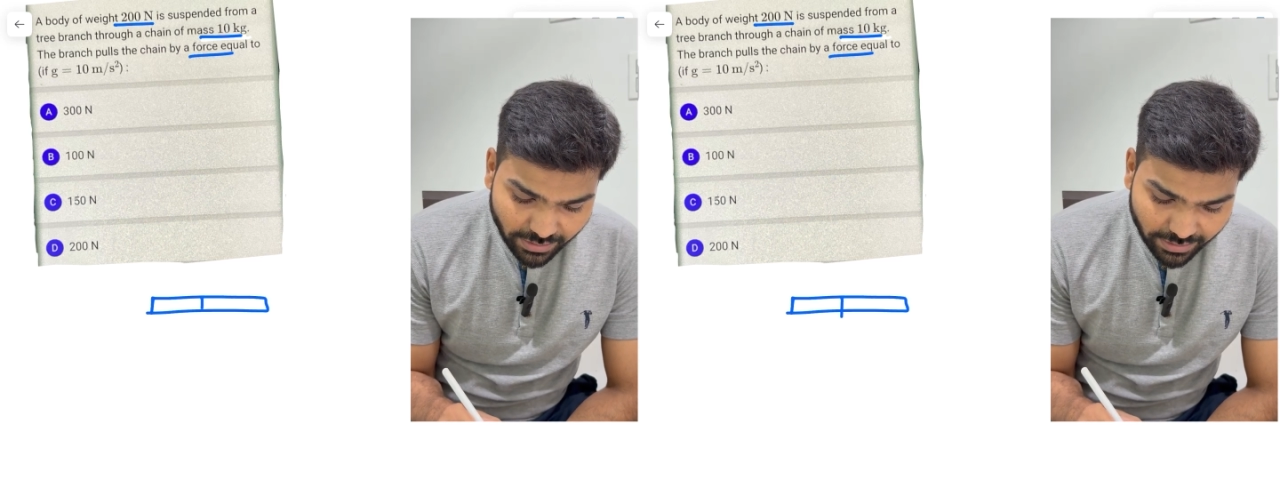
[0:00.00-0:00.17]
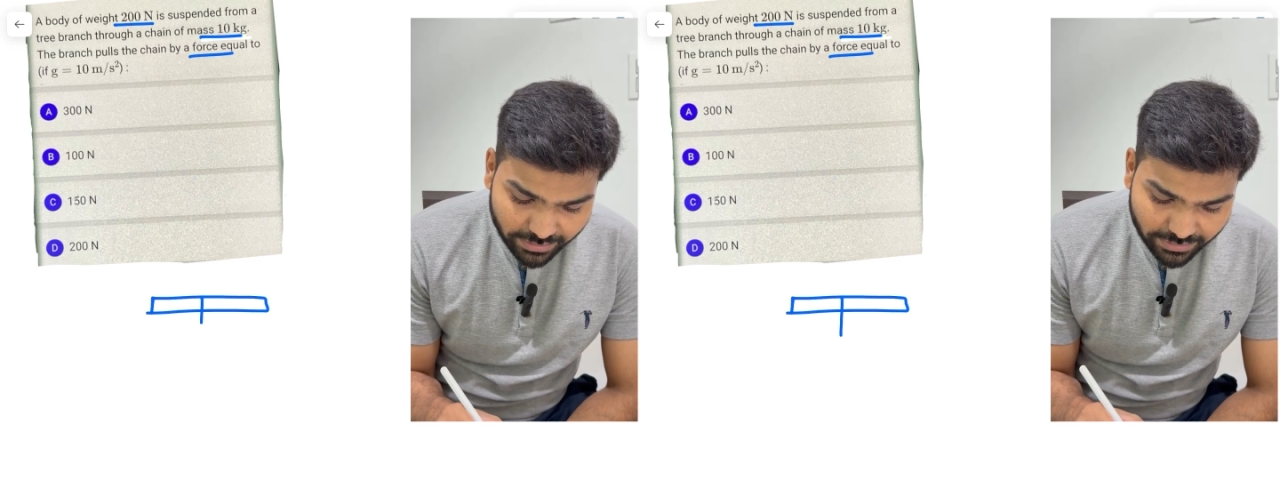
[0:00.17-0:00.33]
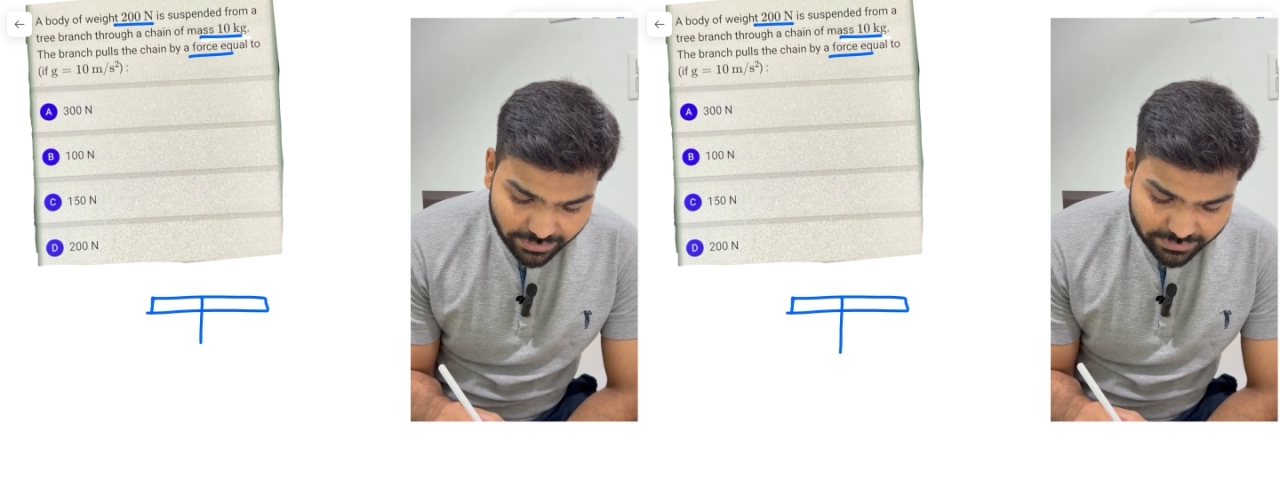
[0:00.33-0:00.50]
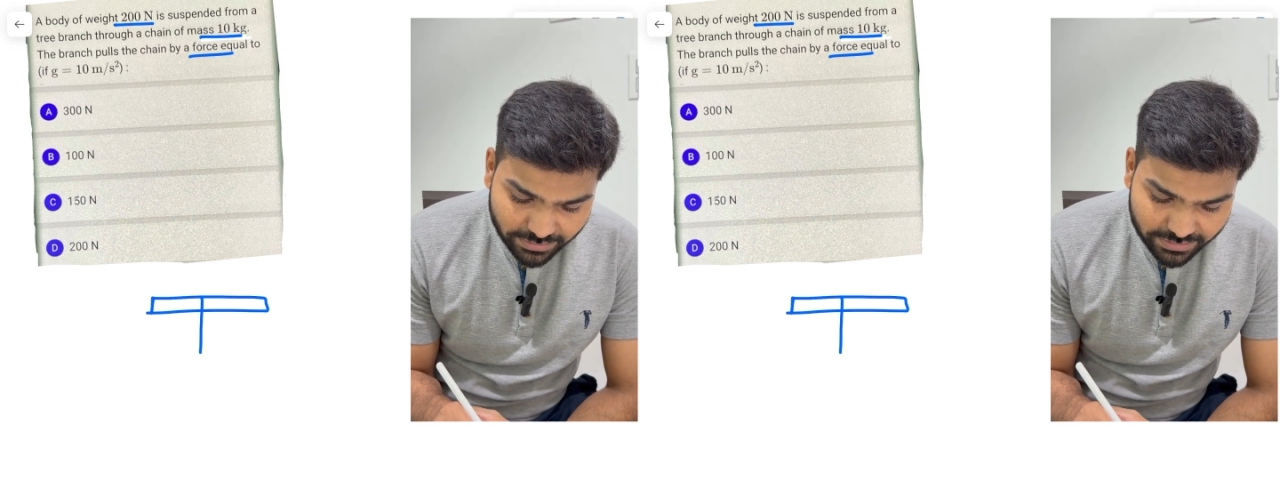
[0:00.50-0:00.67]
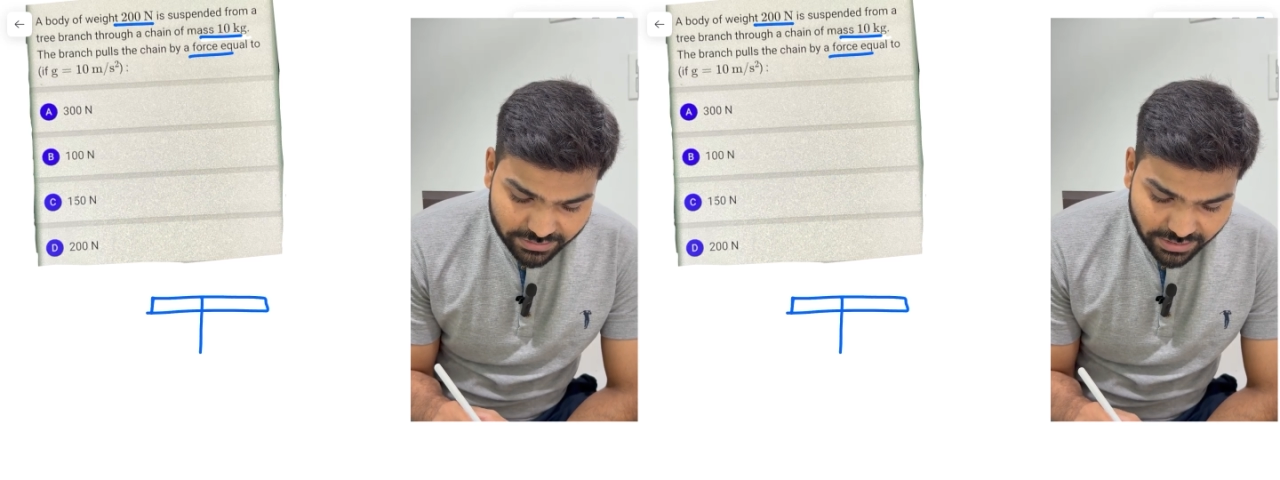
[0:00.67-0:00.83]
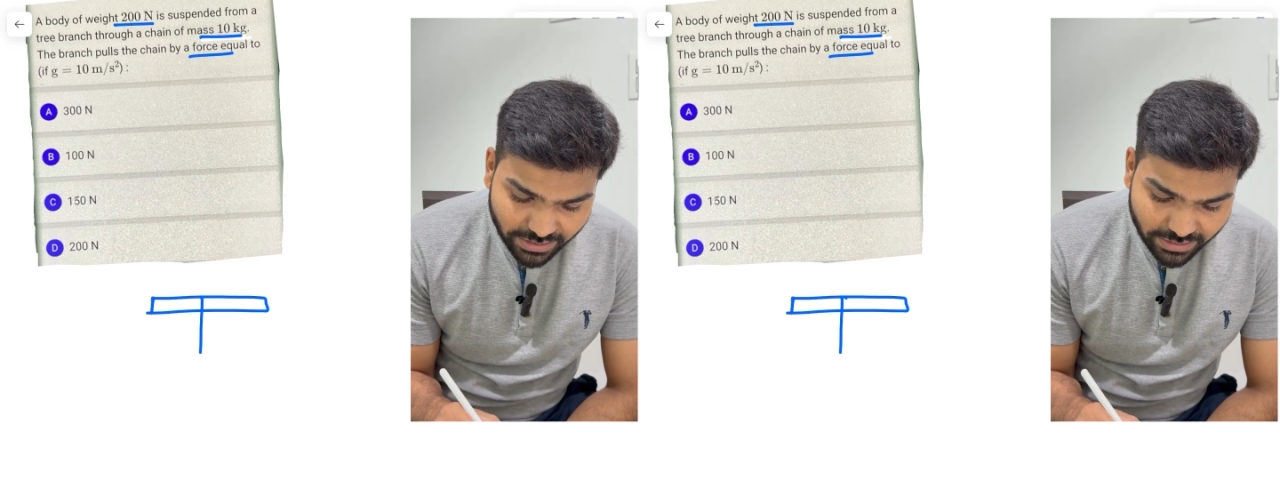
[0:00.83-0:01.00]
and there is a
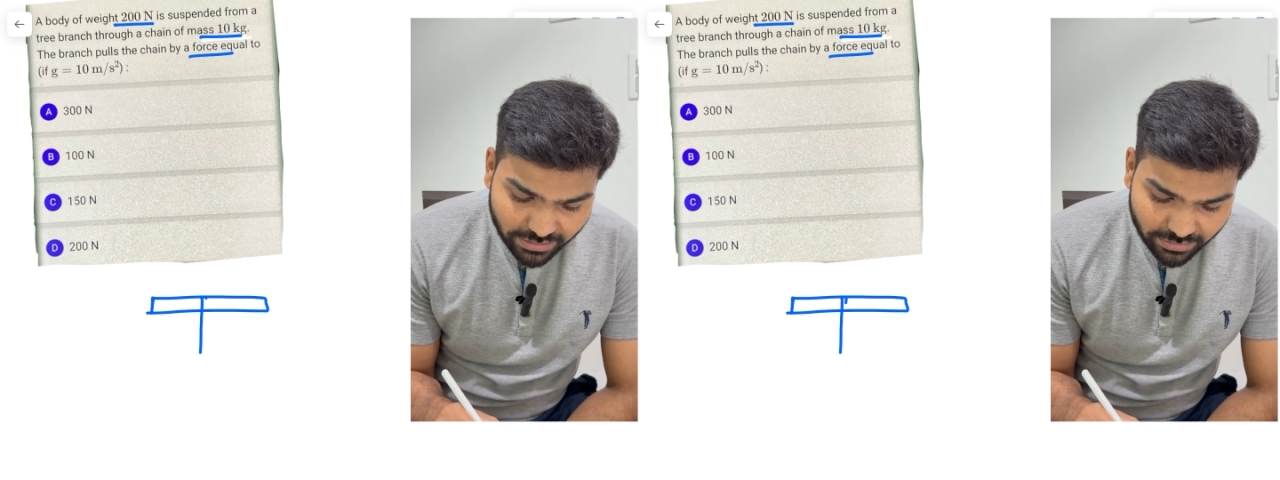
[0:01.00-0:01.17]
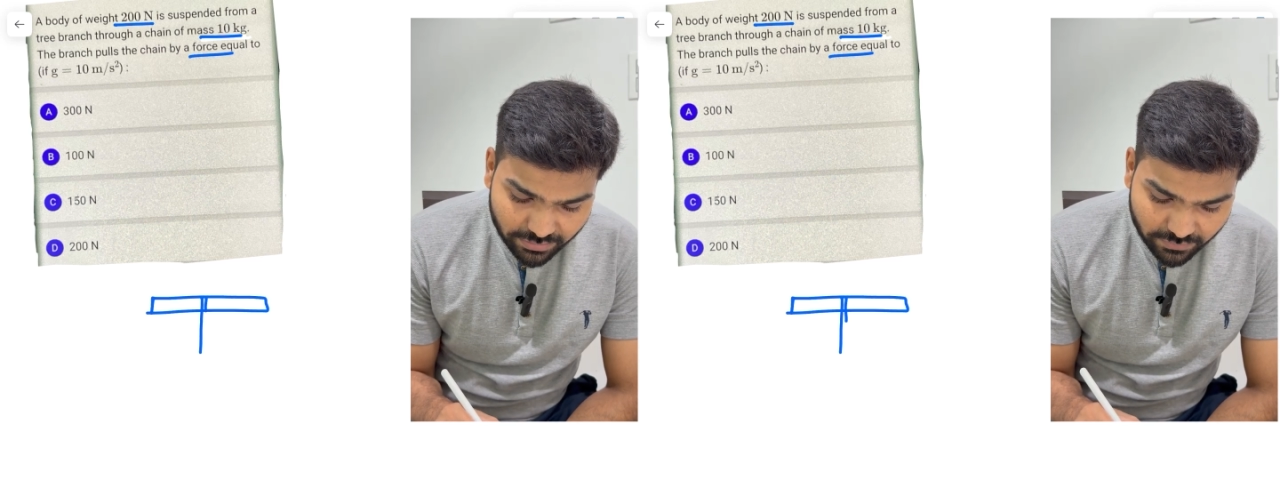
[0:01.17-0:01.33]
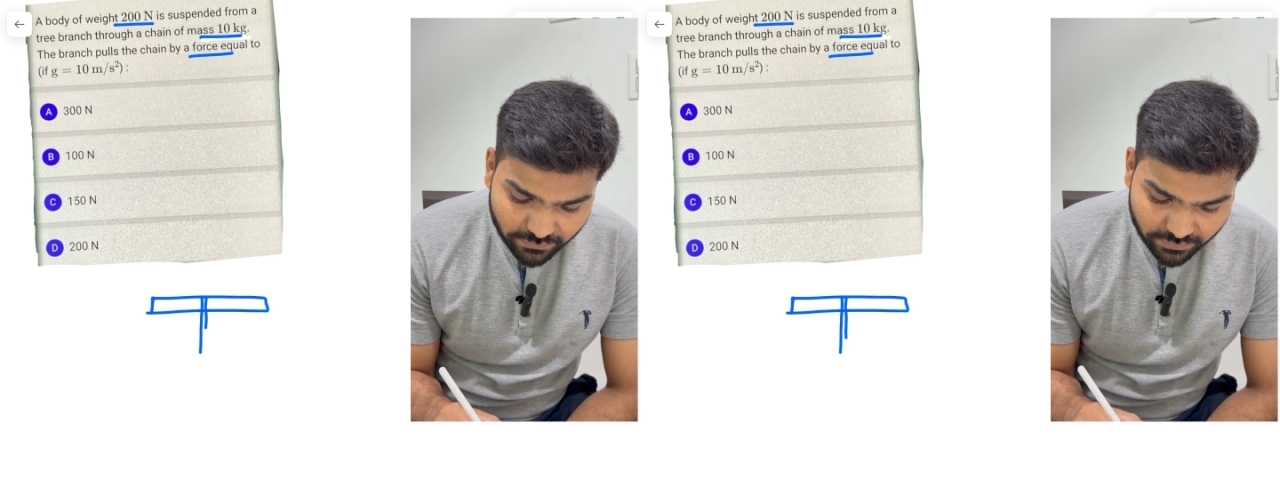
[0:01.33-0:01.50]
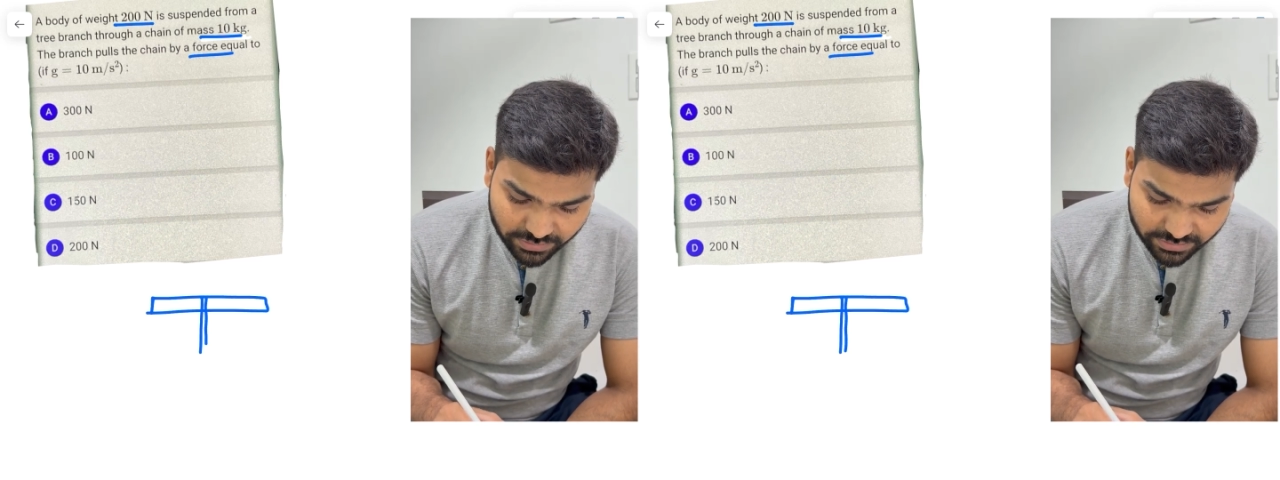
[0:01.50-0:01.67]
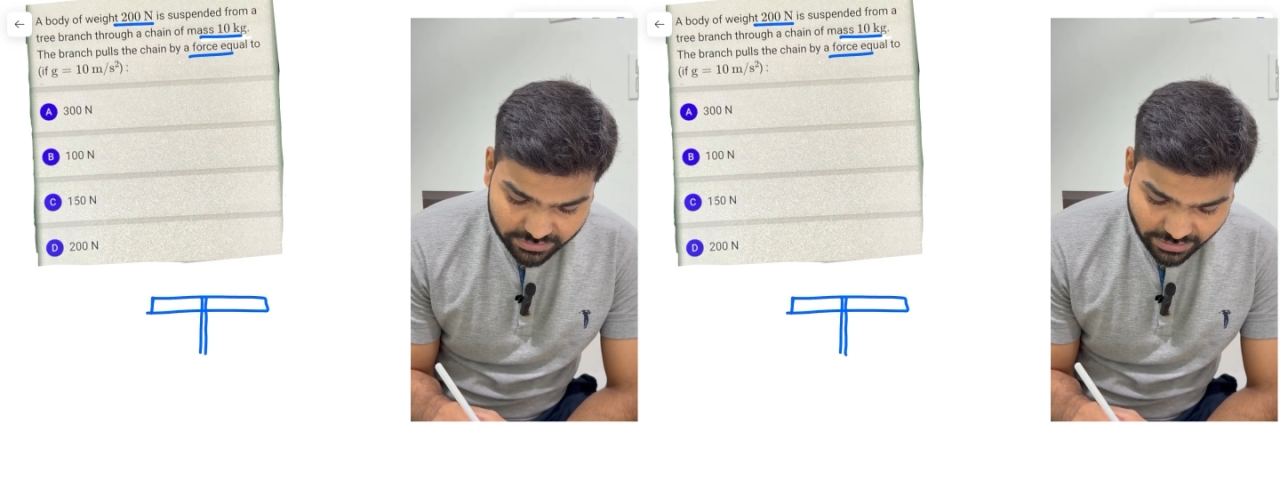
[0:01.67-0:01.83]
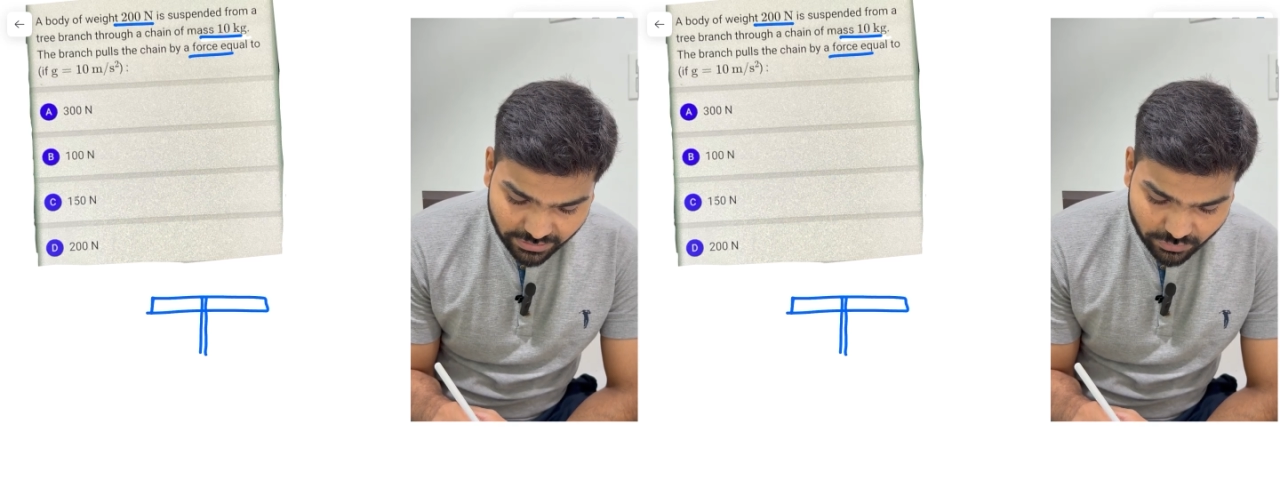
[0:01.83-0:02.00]
chain which is
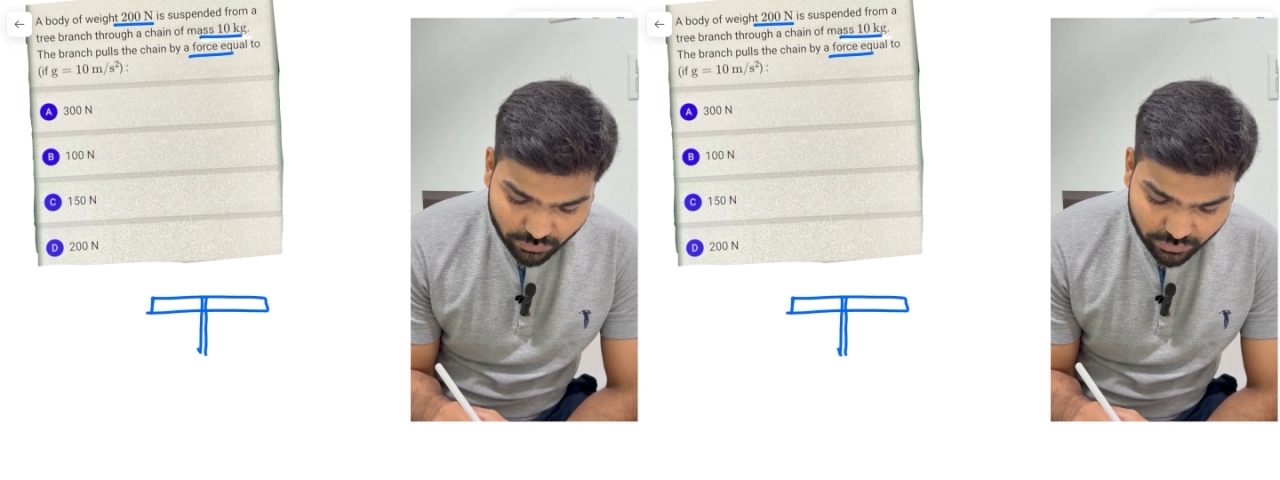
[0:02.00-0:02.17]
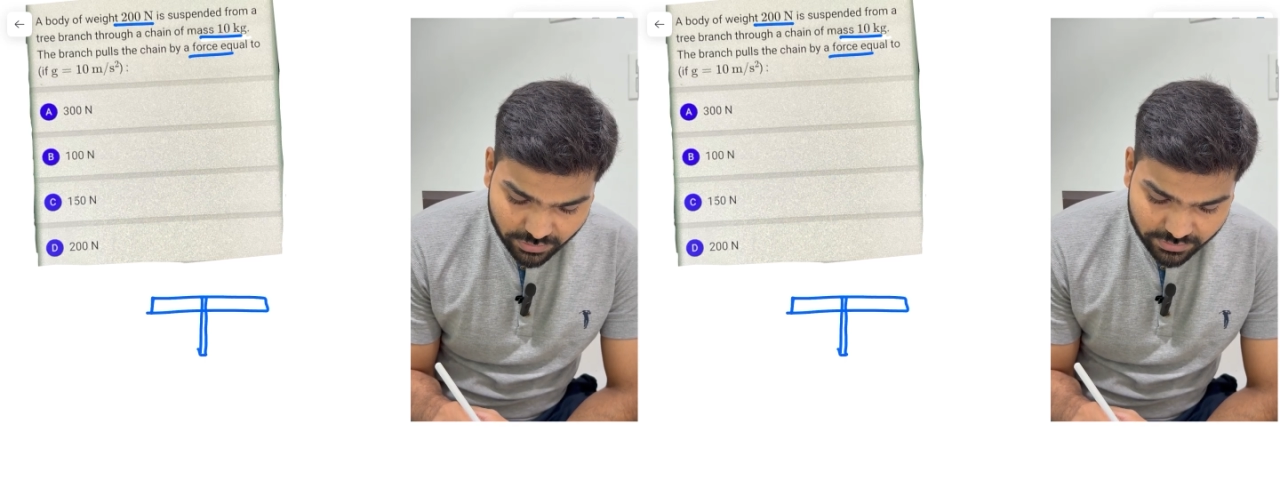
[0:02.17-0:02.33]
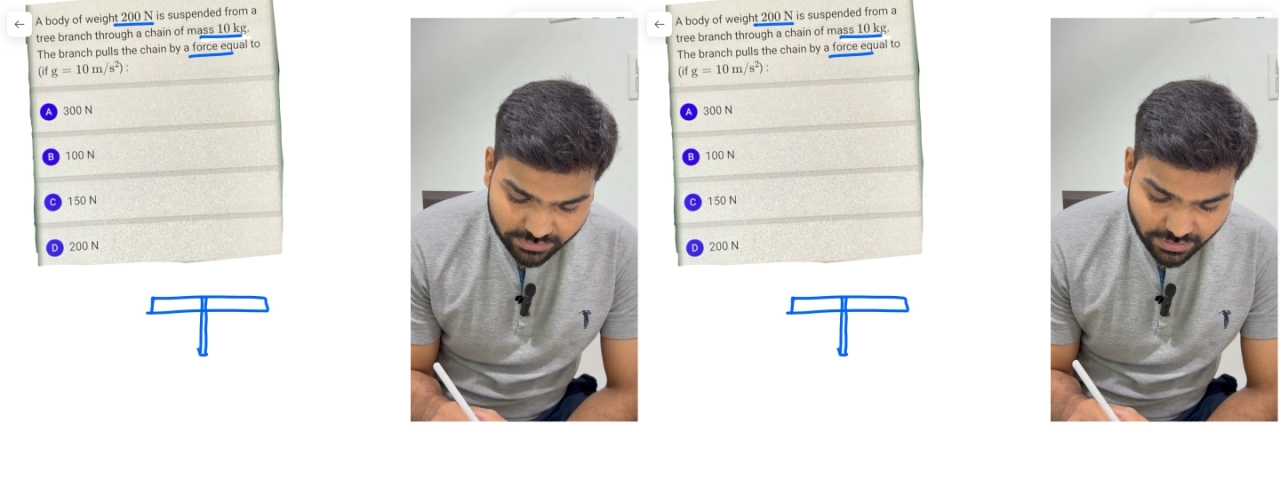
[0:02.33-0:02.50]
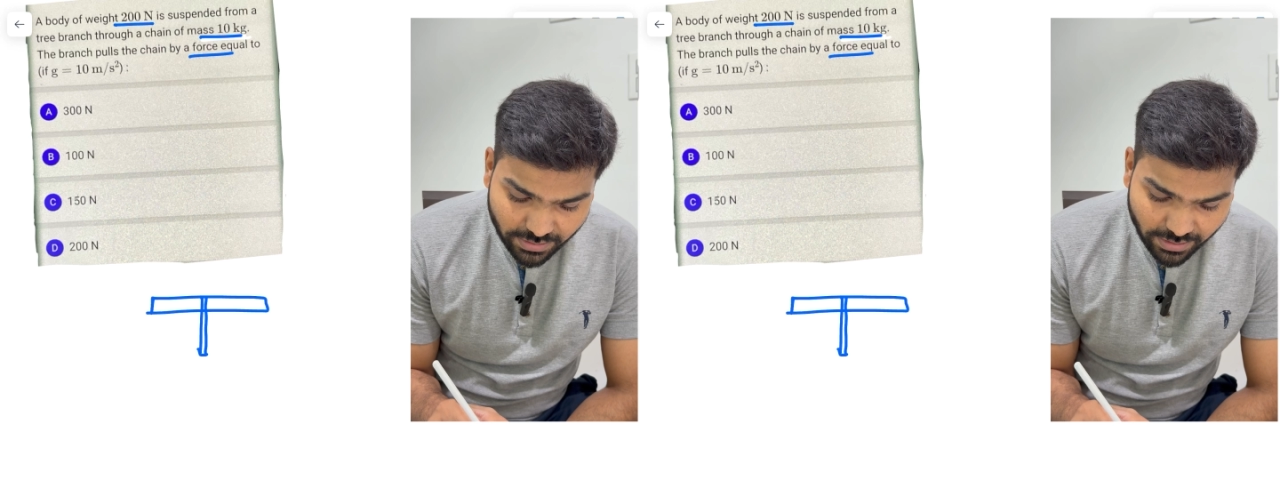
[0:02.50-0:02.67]
tied to this,